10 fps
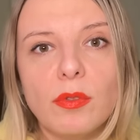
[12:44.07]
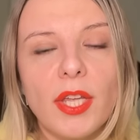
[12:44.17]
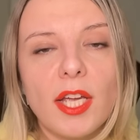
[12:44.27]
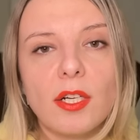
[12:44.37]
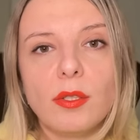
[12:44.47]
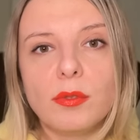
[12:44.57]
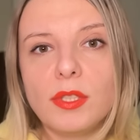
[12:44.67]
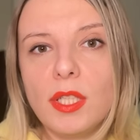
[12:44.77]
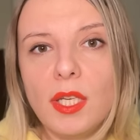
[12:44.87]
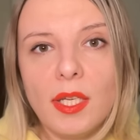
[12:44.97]
they are
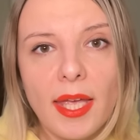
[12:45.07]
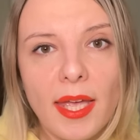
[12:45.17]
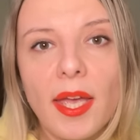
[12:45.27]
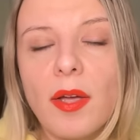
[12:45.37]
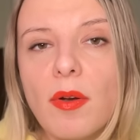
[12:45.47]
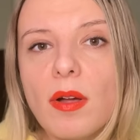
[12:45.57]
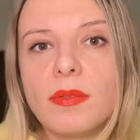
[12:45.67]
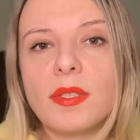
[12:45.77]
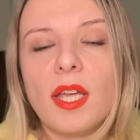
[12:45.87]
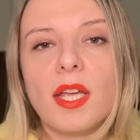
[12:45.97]
losing
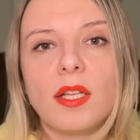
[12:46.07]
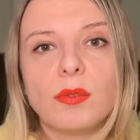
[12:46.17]
aircraft they are